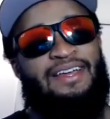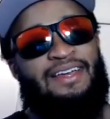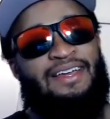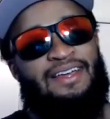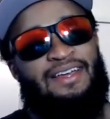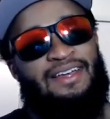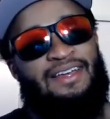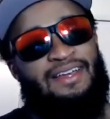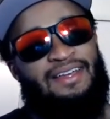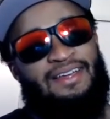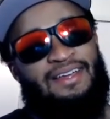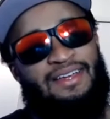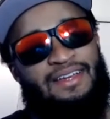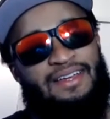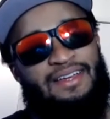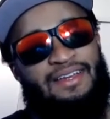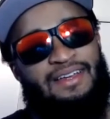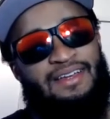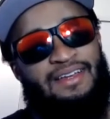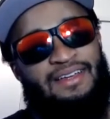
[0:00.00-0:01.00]

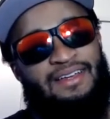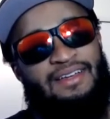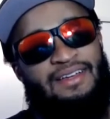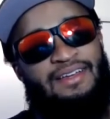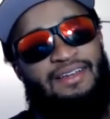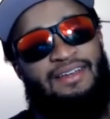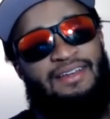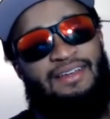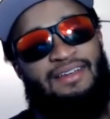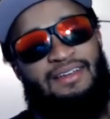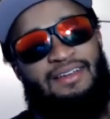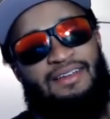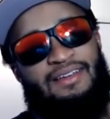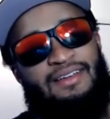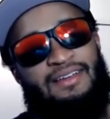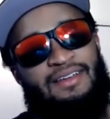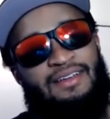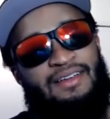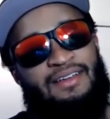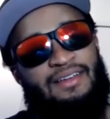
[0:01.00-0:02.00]

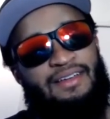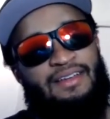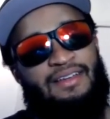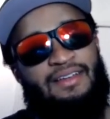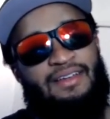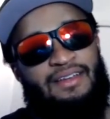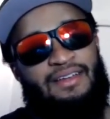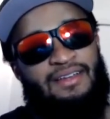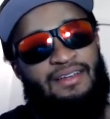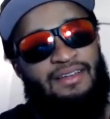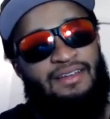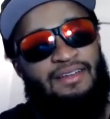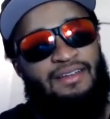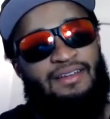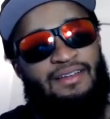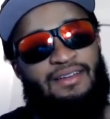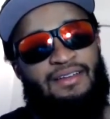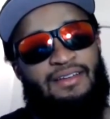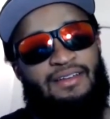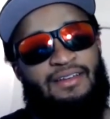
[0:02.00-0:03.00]

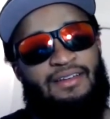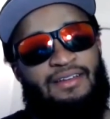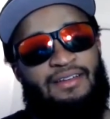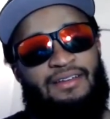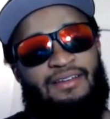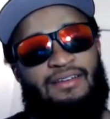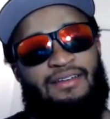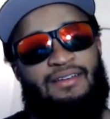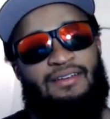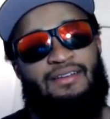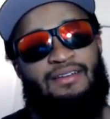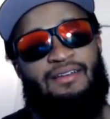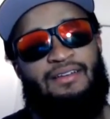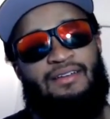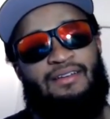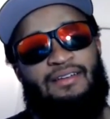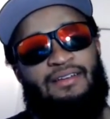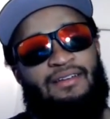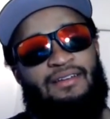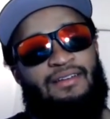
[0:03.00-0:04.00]

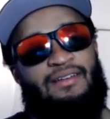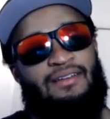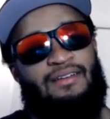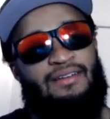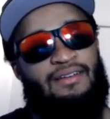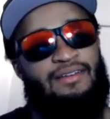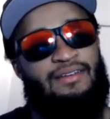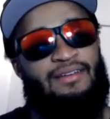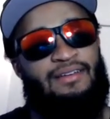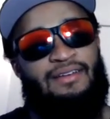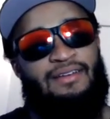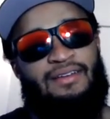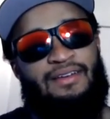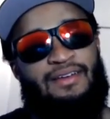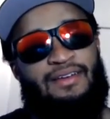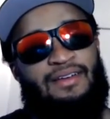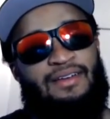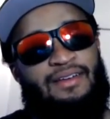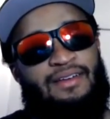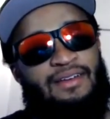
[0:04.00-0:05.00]

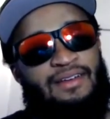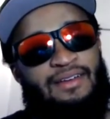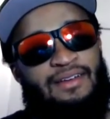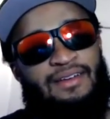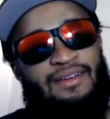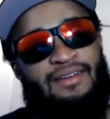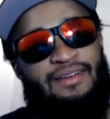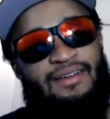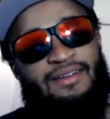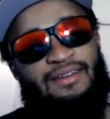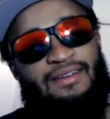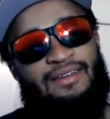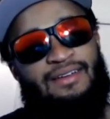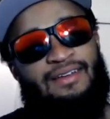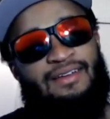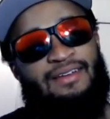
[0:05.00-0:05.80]
This person isn't speaking.